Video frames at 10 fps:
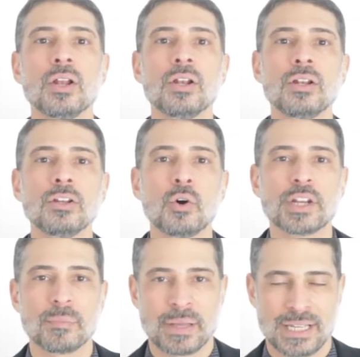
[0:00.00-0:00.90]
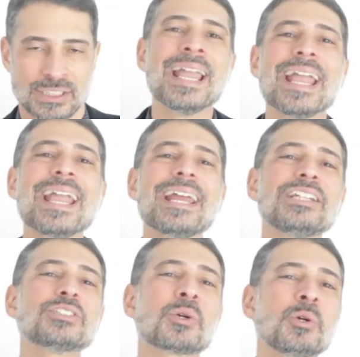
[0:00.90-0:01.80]
Loading page. It
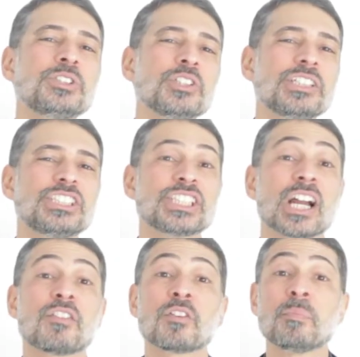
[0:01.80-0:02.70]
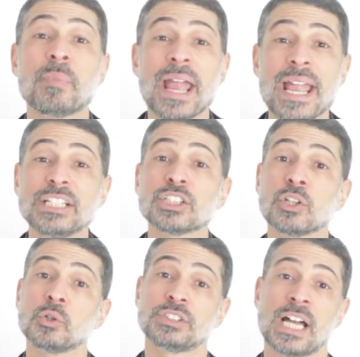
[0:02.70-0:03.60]
is crucial to check for page
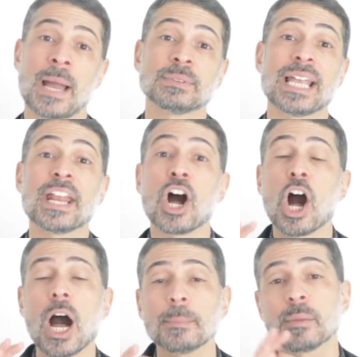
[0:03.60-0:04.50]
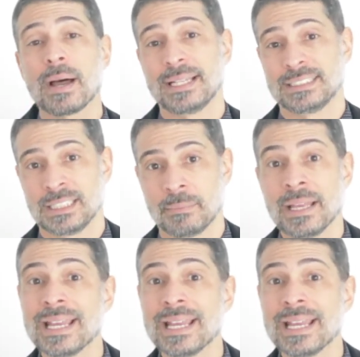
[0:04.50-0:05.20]
load times and optimize them